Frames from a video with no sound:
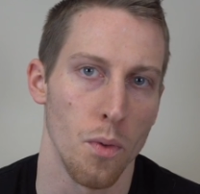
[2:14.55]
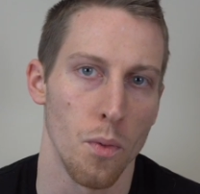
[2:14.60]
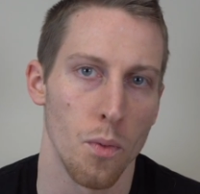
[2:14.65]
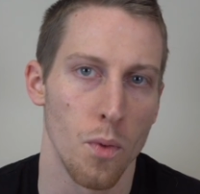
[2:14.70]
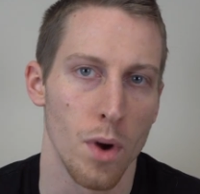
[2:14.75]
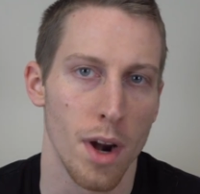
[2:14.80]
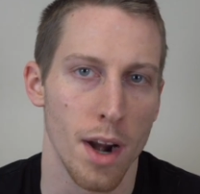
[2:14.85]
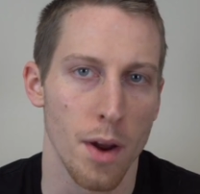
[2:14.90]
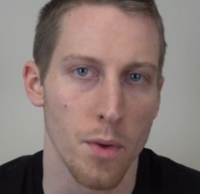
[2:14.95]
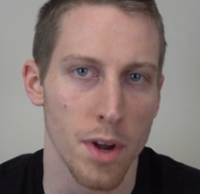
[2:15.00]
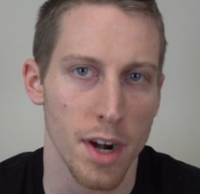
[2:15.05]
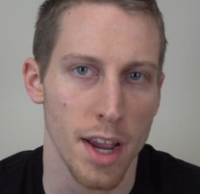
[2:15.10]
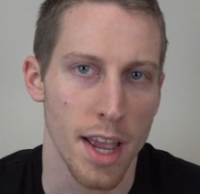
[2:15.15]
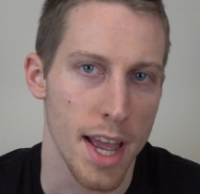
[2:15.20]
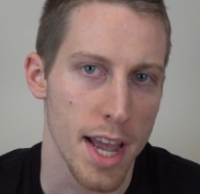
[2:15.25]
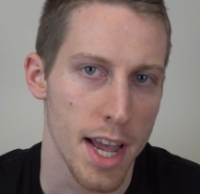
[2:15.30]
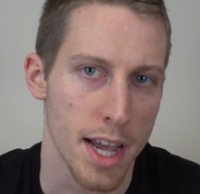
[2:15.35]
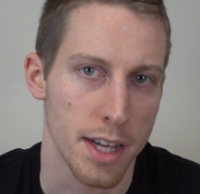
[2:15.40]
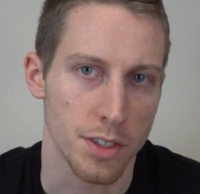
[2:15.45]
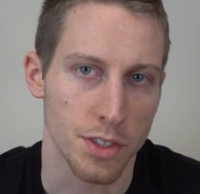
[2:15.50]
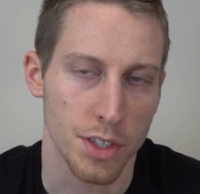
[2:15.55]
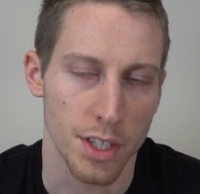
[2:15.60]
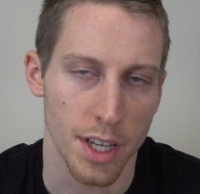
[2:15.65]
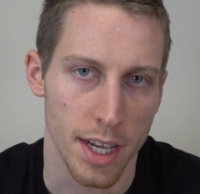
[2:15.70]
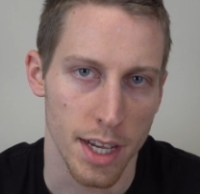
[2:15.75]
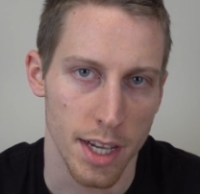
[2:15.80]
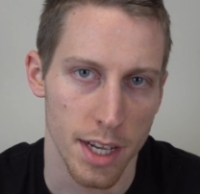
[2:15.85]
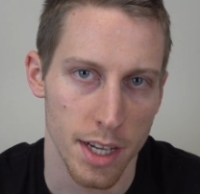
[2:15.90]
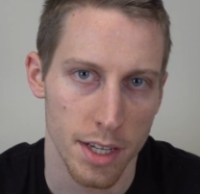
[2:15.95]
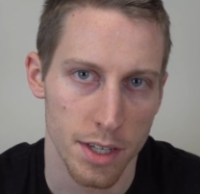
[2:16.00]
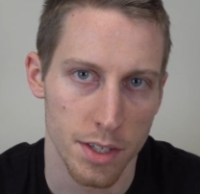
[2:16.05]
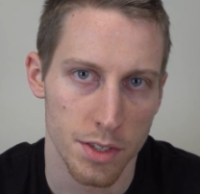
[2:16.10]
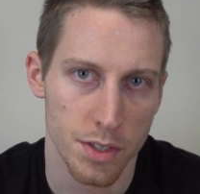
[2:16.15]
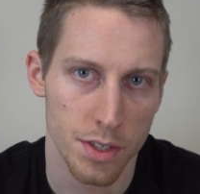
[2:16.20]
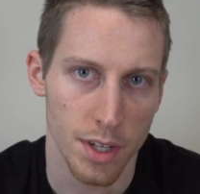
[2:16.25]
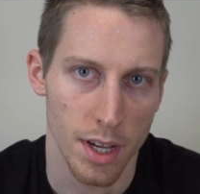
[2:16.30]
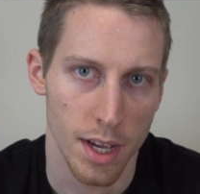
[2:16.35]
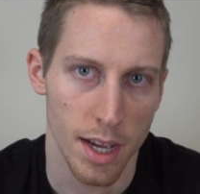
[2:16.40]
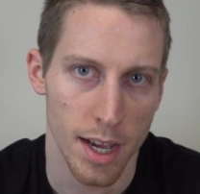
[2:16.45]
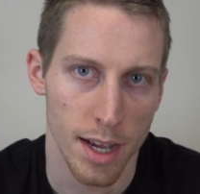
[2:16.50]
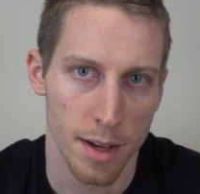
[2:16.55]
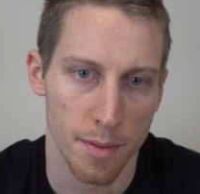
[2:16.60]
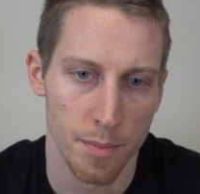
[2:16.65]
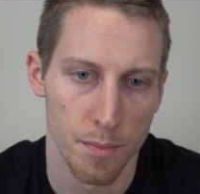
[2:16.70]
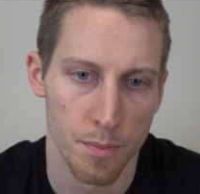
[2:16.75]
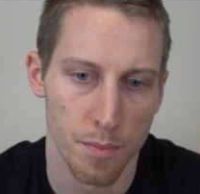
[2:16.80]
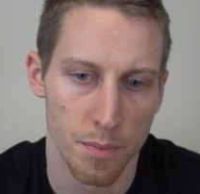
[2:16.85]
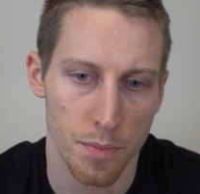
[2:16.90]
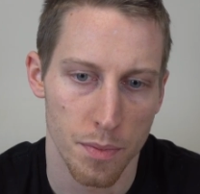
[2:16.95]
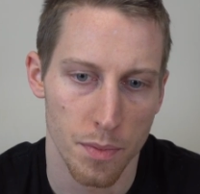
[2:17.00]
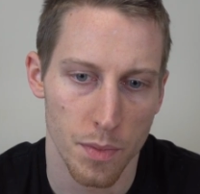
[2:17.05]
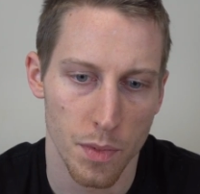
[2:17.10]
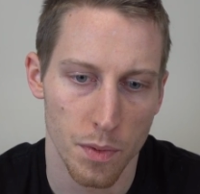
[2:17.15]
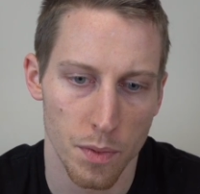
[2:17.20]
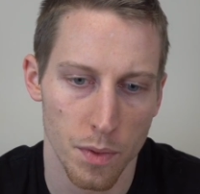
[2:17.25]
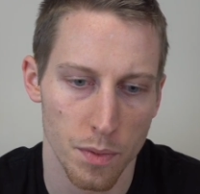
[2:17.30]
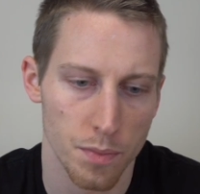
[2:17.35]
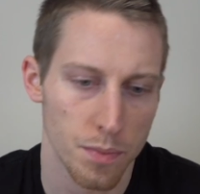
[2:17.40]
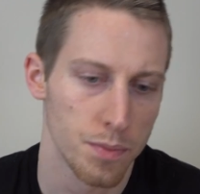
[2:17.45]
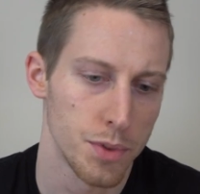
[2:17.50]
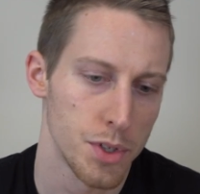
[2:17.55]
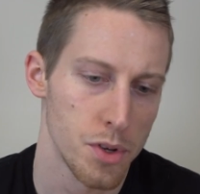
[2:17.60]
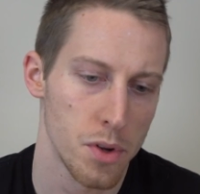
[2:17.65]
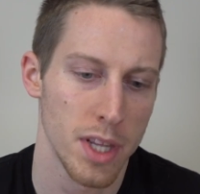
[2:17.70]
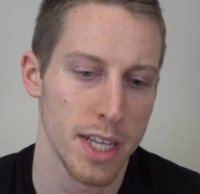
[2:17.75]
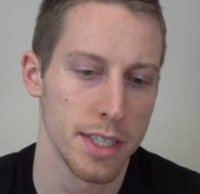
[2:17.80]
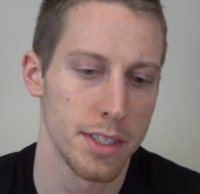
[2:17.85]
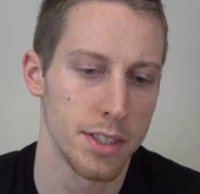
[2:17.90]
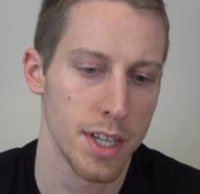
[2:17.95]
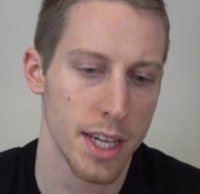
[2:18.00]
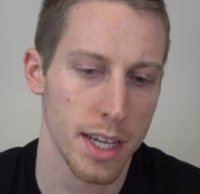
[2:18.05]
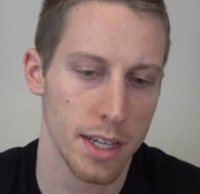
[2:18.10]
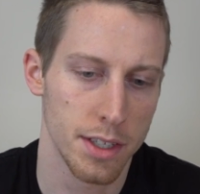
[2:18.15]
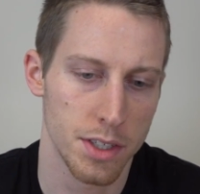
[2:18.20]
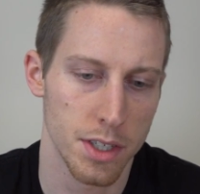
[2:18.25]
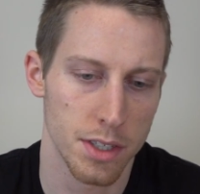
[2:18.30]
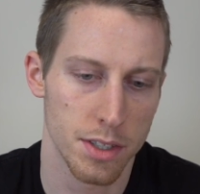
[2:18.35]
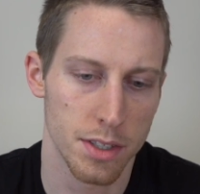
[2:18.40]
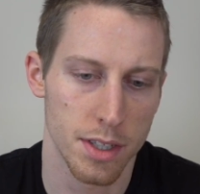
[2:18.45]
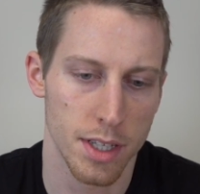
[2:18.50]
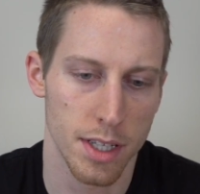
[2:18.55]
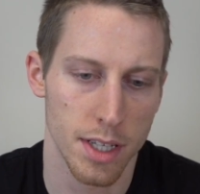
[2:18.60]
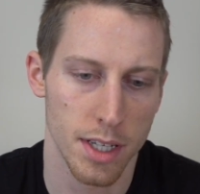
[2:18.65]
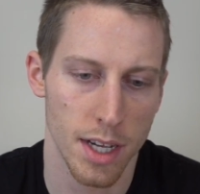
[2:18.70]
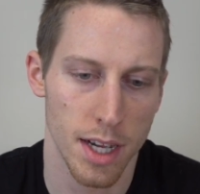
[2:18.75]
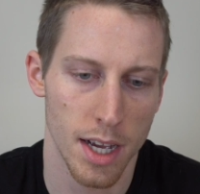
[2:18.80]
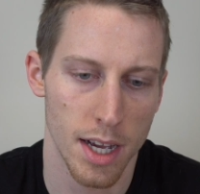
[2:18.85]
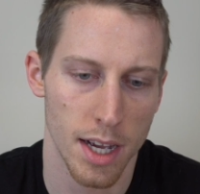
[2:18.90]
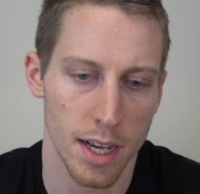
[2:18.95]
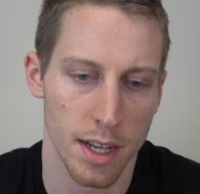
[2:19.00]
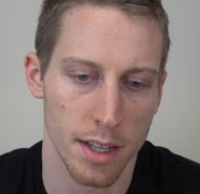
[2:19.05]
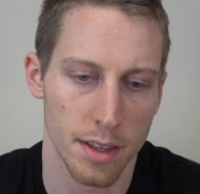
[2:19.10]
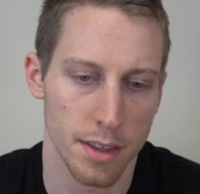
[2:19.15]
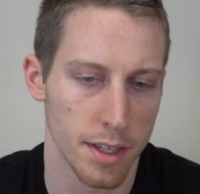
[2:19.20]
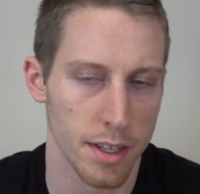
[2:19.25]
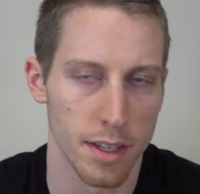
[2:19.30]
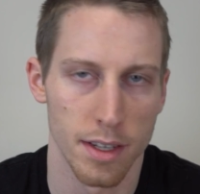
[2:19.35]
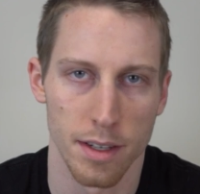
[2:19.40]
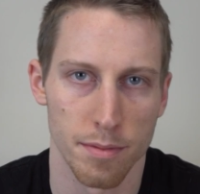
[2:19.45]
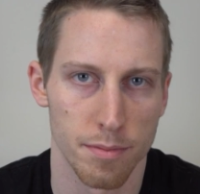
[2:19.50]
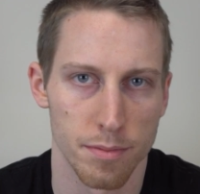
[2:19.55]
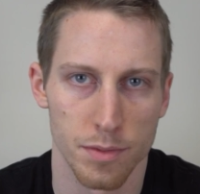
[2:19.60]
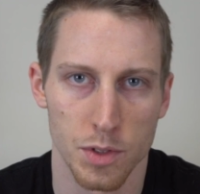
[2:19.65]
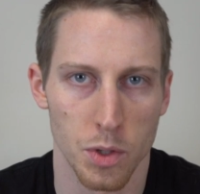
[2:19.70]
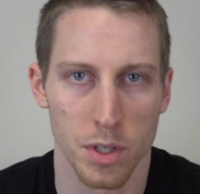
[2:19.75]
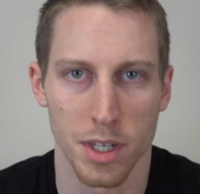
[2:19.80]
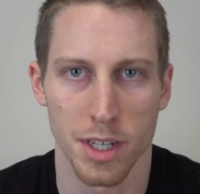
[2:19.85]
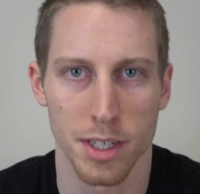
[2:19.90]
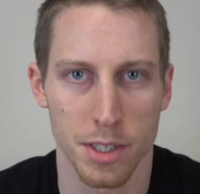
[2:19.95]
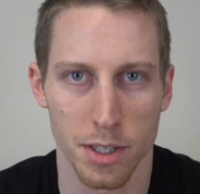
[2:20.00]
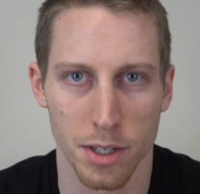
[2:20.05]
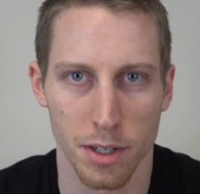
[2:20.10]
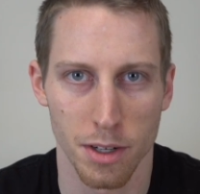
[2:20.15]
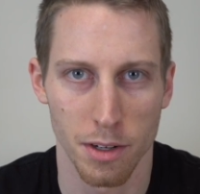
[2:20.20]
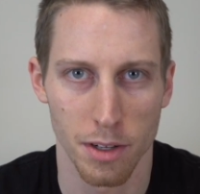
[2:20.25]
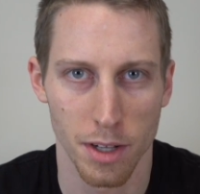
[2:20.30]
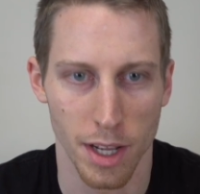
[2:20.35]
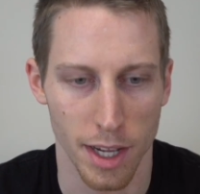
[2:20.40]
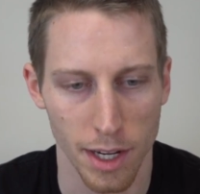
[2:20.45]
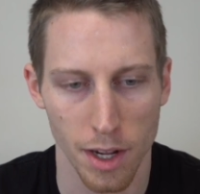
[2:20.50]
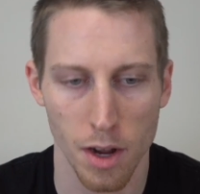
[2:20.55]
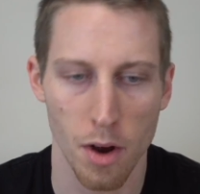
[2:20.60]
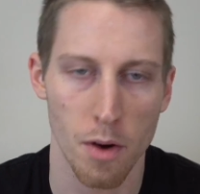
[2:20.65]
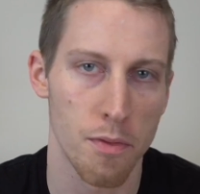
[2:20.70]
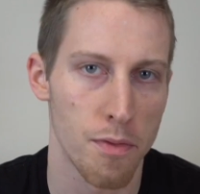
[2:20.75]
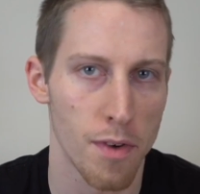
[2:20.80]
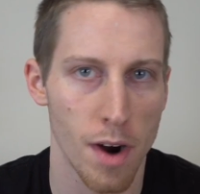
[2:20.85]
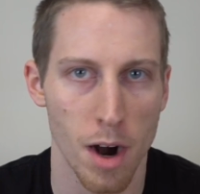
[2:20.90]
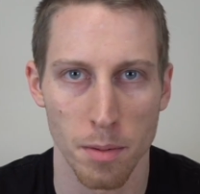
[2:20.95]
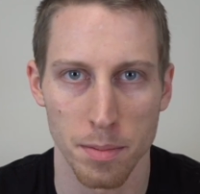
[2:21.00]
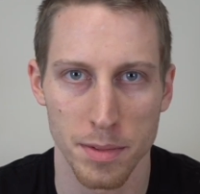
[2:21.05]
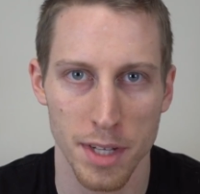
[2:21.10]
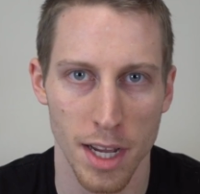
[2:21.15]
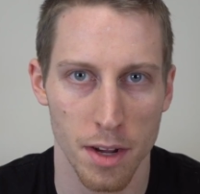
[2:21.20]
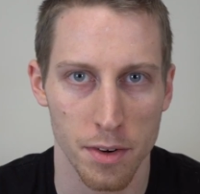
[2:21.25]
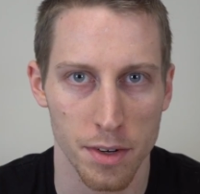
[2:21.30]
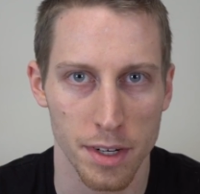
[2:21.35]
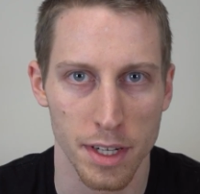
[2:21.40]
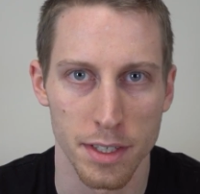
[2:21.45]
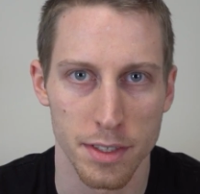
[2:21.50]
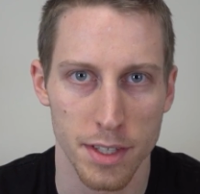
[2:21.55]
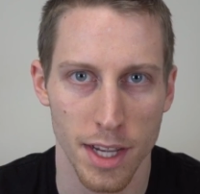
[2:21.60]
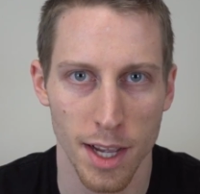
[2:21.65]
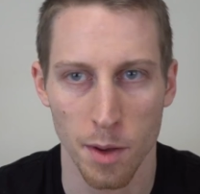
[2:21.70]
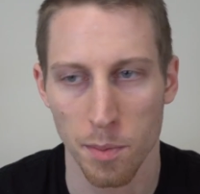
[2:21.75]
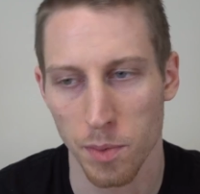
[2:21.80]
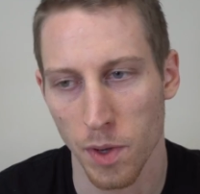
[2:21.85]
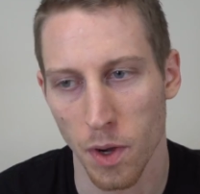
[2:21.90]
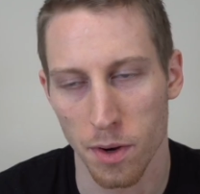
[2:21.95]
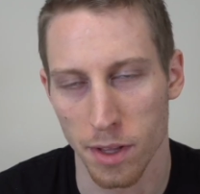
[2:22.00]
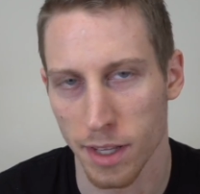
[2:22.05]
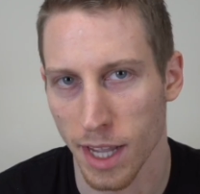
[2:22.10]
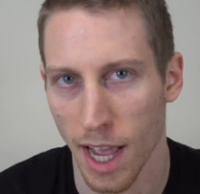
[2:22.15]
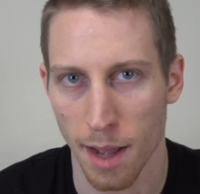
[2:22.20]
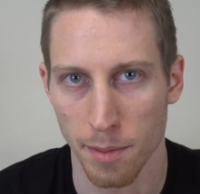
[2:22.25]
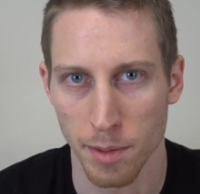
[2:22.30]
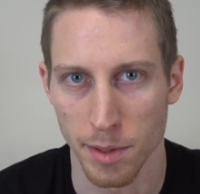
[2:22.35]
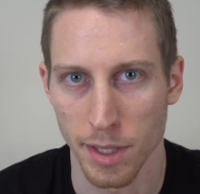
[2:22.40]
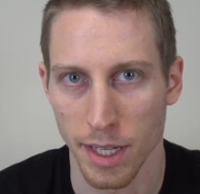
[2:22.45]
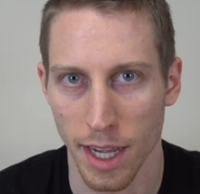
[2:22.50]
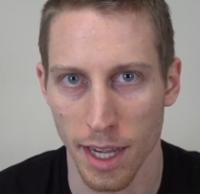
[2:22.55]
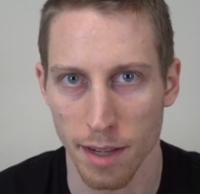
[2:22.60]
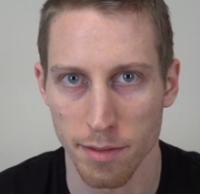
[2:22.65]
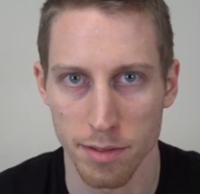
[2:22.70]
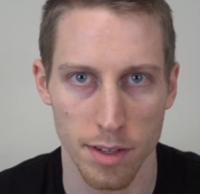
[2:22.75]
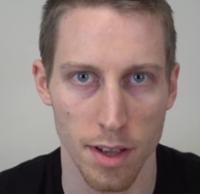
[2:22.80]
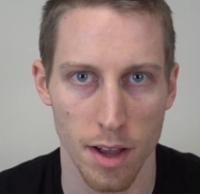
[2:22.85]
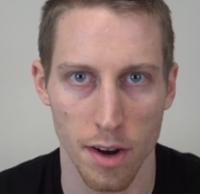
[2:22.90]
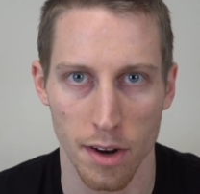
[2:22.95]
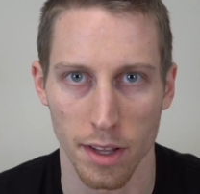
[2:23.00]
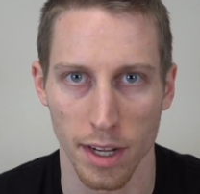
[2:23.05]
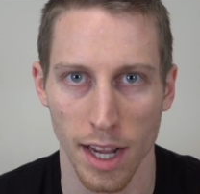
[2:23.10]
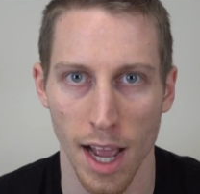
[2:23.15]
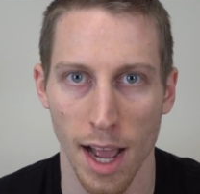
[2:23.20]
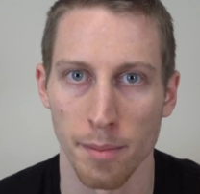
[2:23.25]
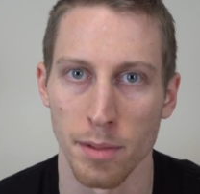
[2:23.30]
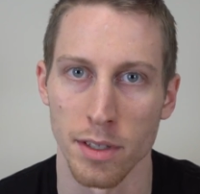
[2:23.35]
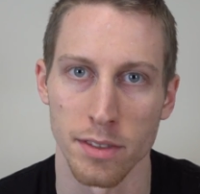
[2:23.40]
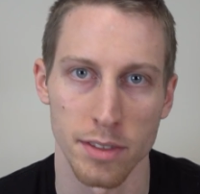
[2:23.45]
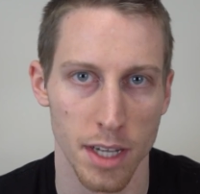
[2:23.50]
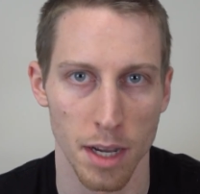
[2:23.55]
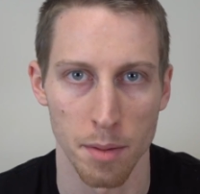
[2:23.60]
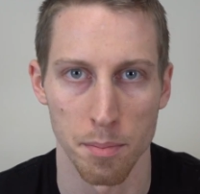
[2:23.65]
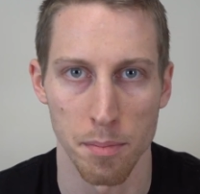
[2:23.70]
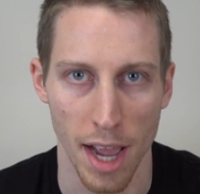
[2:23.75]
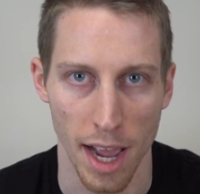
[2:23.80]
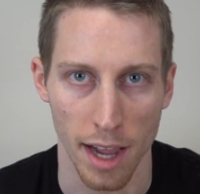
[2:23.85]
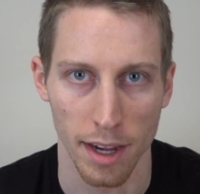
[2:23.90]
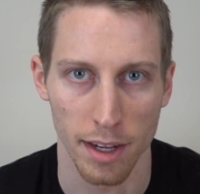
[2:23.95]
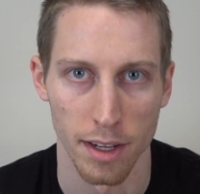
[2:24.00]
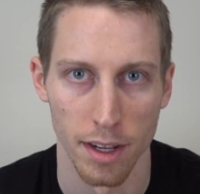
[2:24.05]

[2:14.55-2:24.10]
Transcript: what I want to ask is, so let's take just the traditional, farm town needs help, go to the Goblin Cave, slaughter the goblins, come back.